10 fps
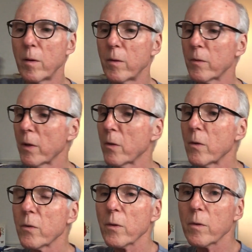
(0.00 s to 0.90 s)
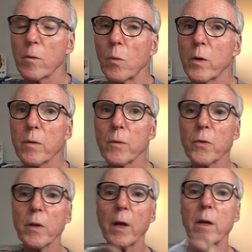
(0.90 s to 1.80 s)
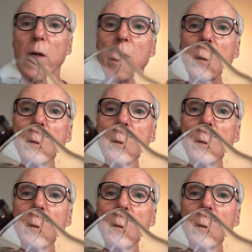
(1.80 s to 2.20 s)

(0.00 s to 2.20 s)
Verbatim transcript: Saisons are a wonderful style,